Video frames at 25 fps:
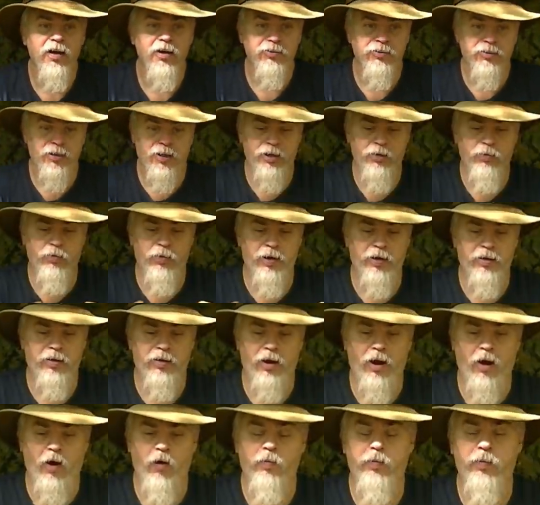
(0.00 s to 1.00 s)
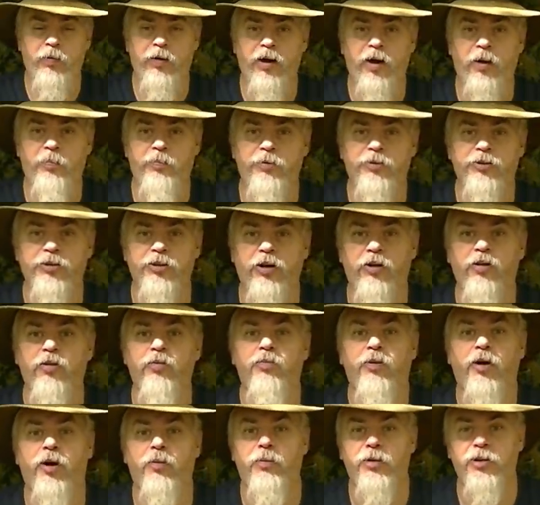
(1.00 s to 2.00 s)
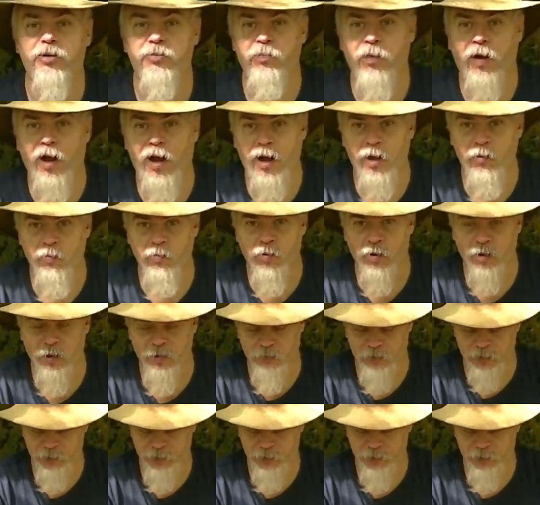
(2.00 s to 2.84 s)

So he went and opened up a stool and put a piece of plywood on